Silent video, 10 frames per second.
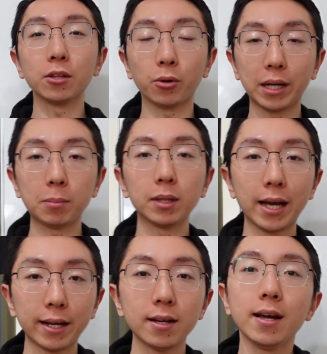learning
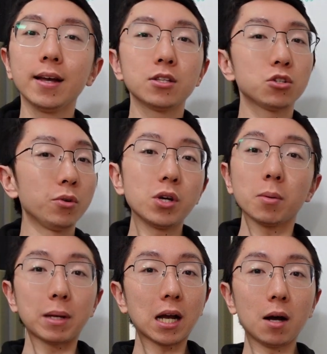plan so you can
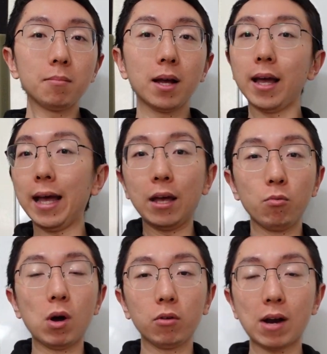become a
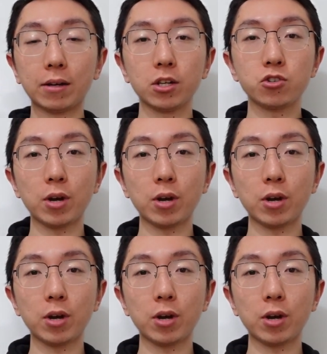well-rounded